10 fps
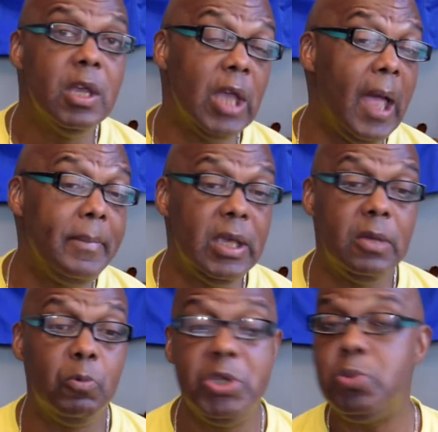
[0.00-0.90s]
I
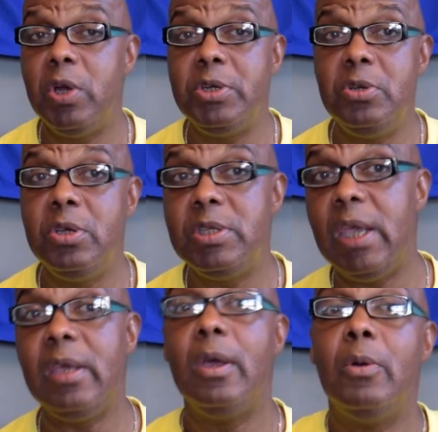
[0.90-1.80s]
mean, which one do you
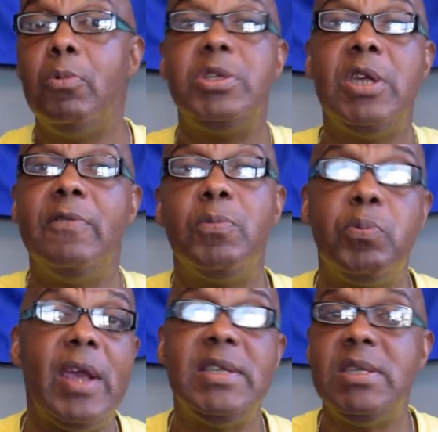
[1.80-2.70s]
take? Whichever
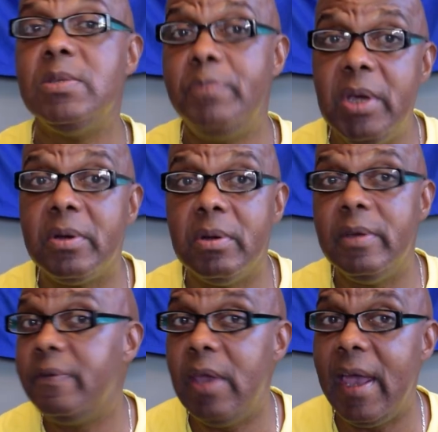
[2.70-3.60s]
price is bigger,
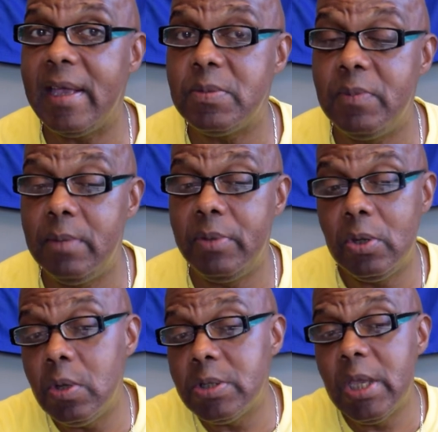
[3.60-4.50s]
if you ask me,
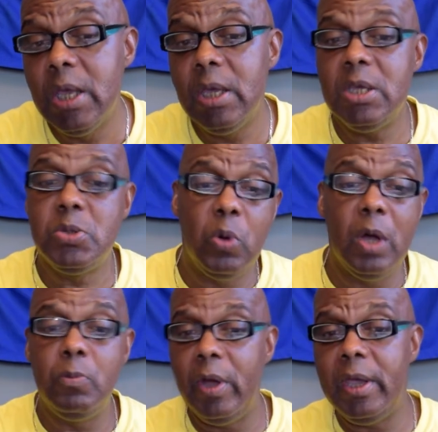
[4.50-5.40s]
because it's
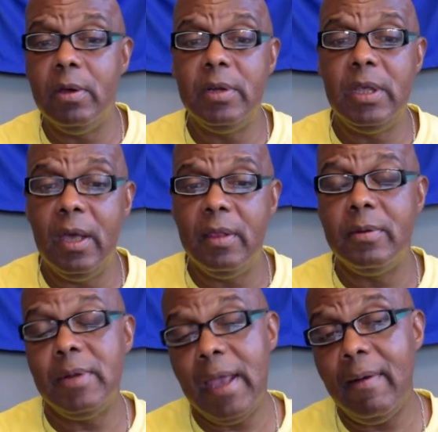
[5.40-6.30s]
one way or the
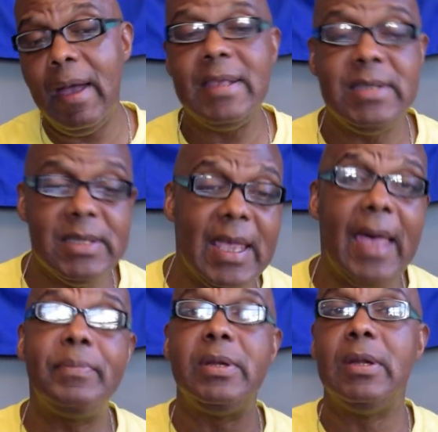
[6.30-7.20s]
other. Now, I just
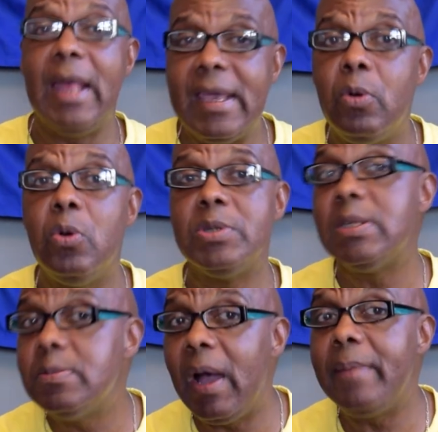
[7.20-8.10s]
happen to like
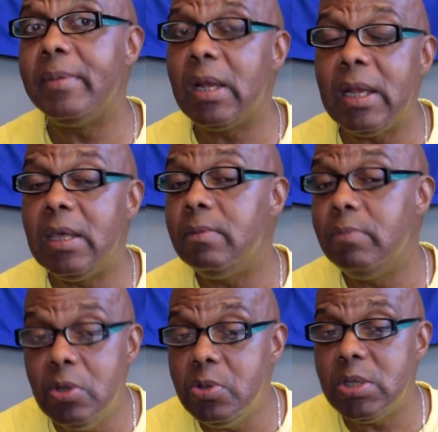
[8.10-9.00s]
horses by McLean
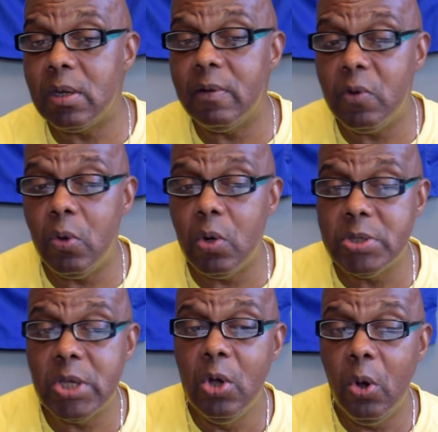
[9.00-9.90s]
Music, of
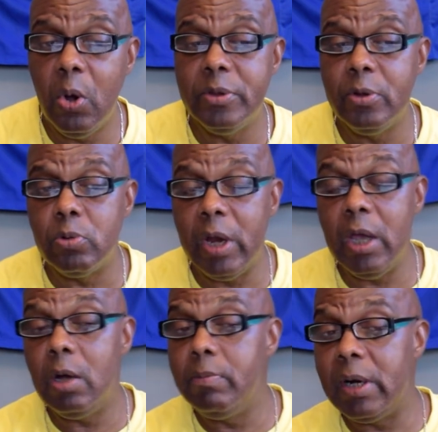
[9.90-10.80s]
course, on the
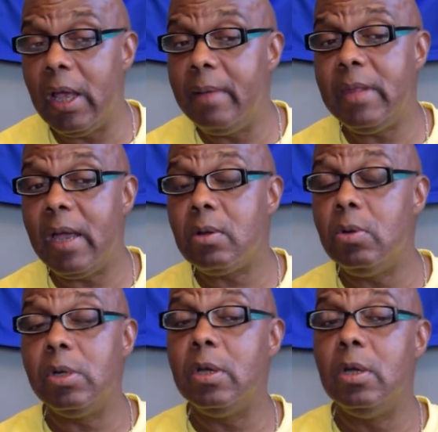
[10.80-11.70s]
rail, but I'm not
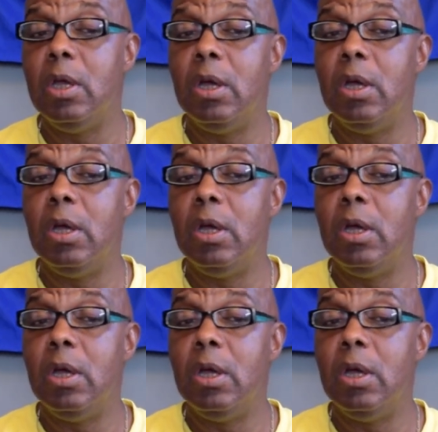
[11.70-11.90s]
going to